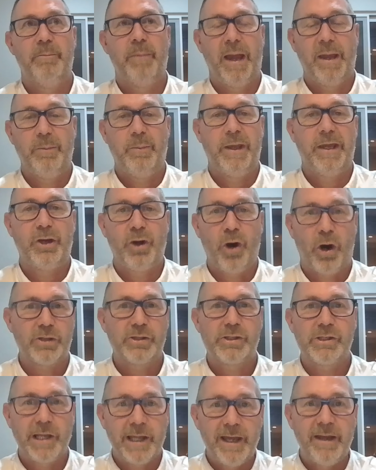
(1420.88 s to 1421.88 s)
it may be
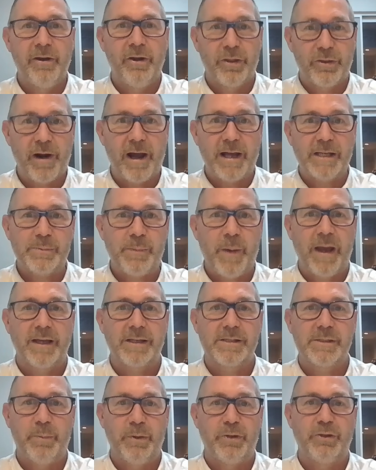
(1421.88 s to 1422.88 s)
costly in other
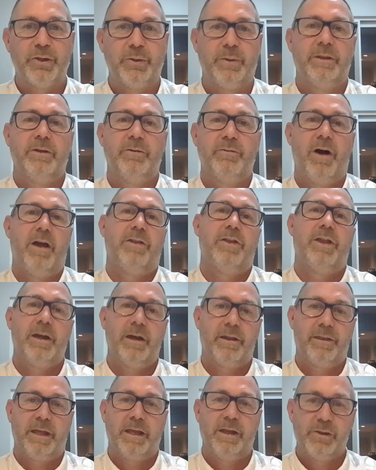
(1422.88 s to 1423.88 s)
aspects, but doing the right
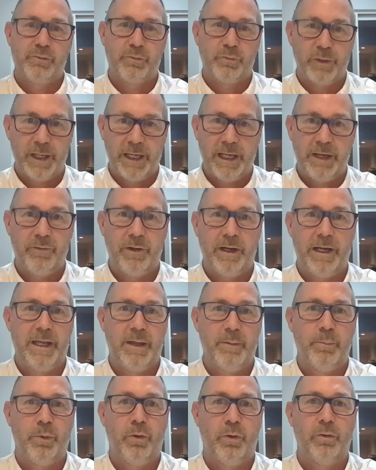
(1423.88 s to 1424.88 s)
thing, I think, is really,
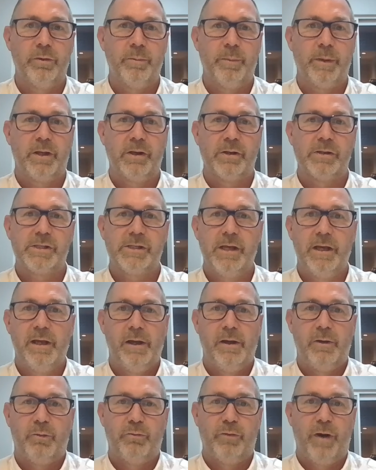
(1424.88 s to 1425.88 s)
really important because
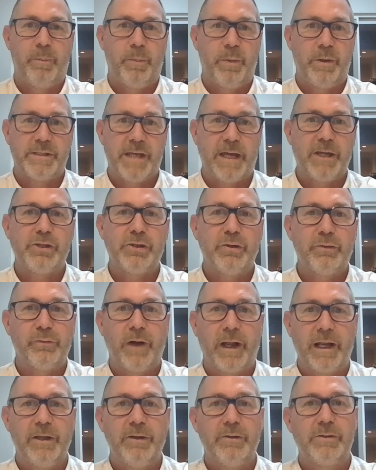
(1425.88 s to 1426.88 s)

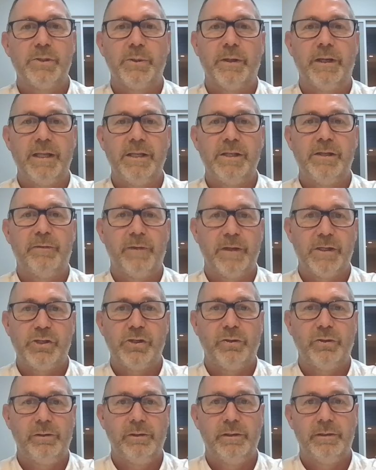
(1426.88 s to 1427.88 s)
reputational value to an
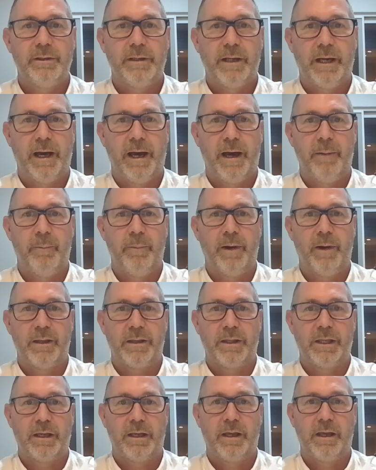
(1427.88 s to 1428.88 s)
individual, um,
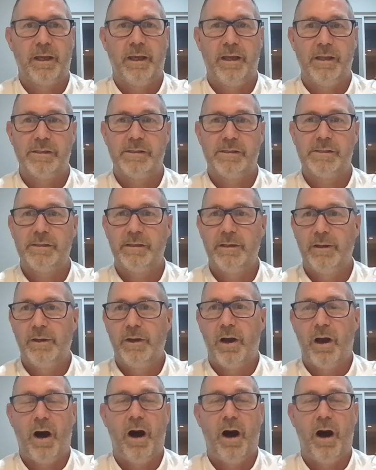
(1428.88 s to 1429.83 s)
I think, is